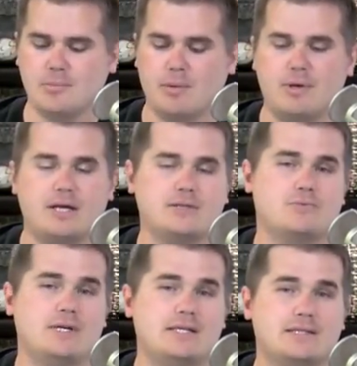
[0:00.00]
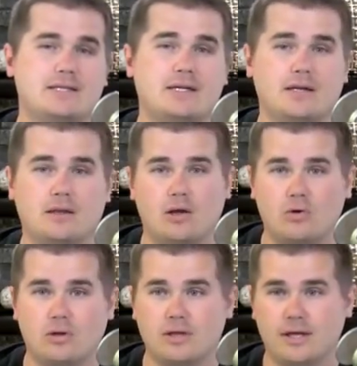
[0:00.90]
But because we can sync it
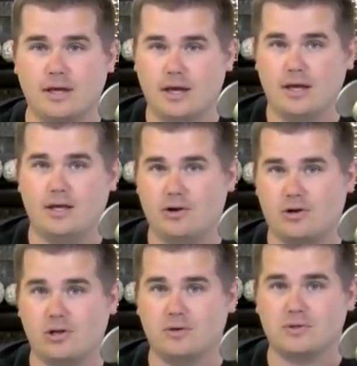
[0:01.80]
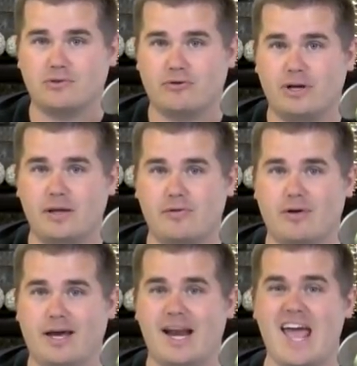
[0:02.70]
locally here close over
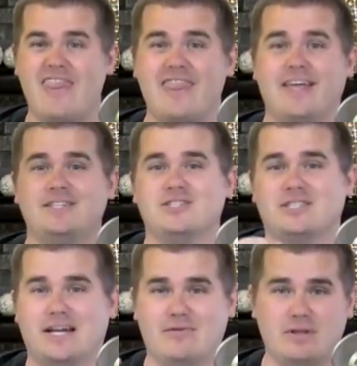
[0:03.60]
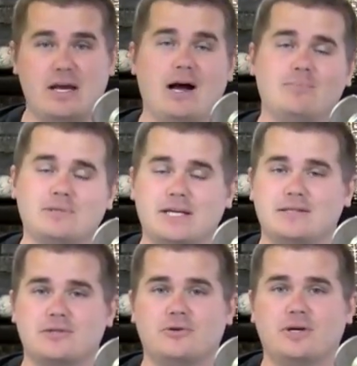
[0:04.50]
Ethernet and then just have the
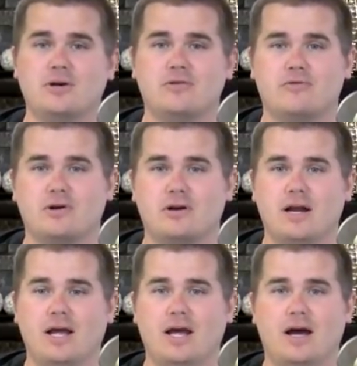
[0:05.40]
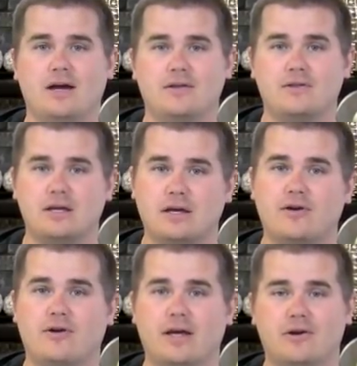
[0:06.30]
updates going over the
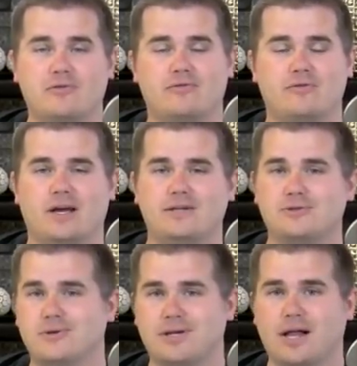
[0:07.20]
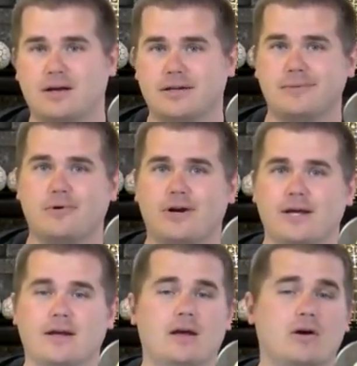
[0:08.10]
internet over at 2 o'clock in the
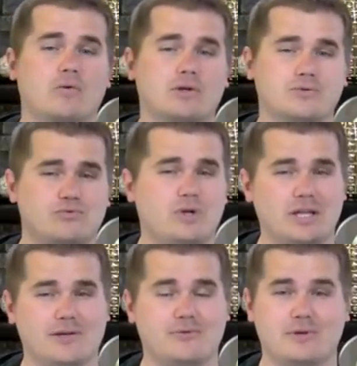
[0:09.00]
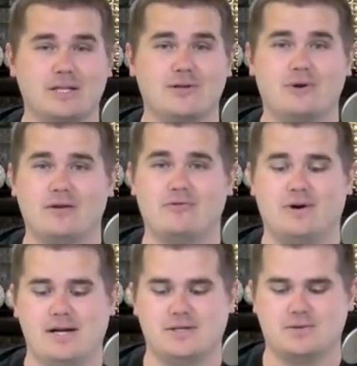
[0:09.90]
morning, works really, really great
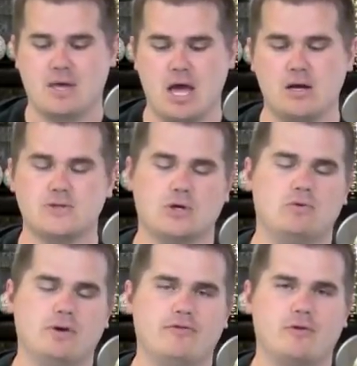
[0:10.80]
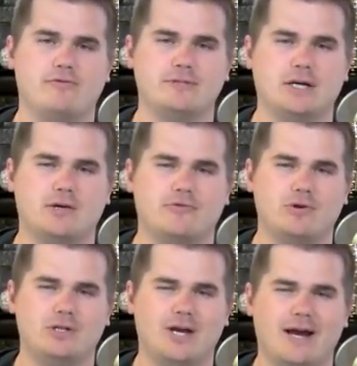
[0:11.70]
for us. So if you're a
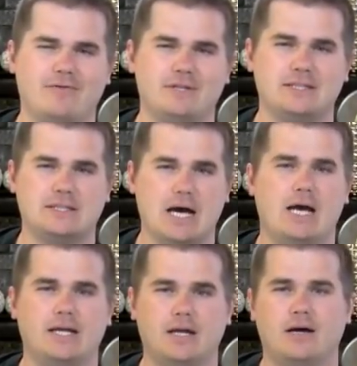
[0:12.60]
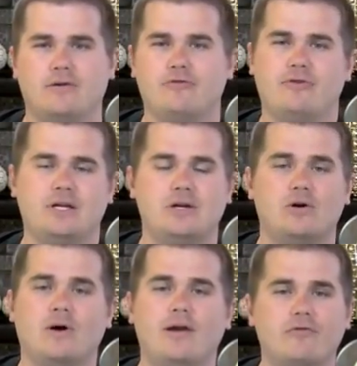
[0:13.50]
photographer and you have a ton of
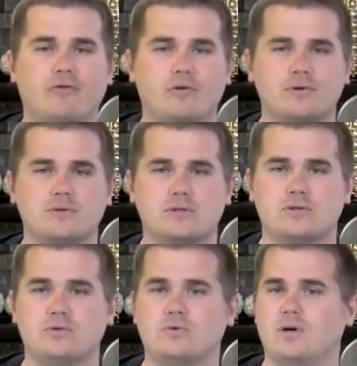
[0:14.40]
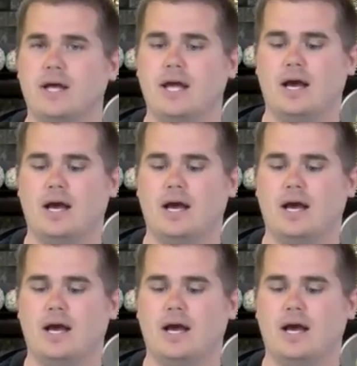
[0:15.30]
video and photos to